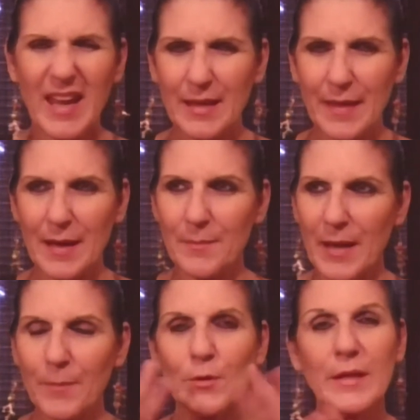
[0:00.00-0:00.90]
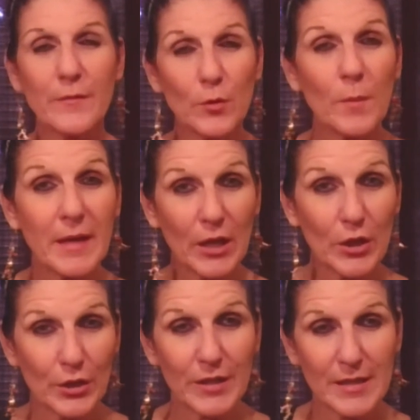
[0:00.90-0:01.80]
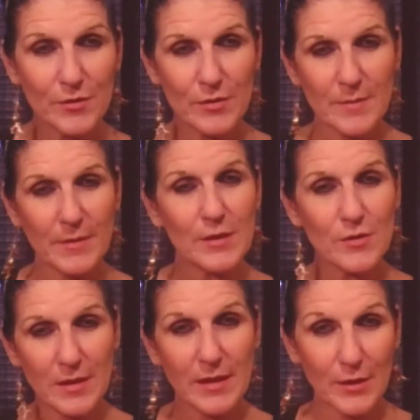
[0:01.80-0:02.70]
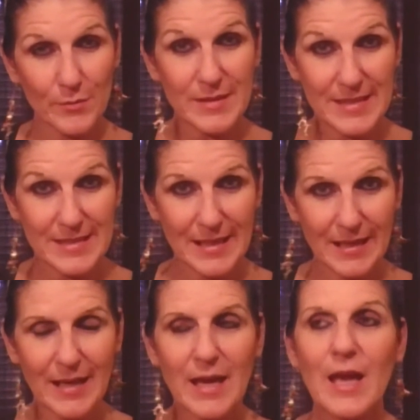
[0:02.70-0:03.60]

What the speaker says: that paper, like if you were making cookies or something so that they don't stick.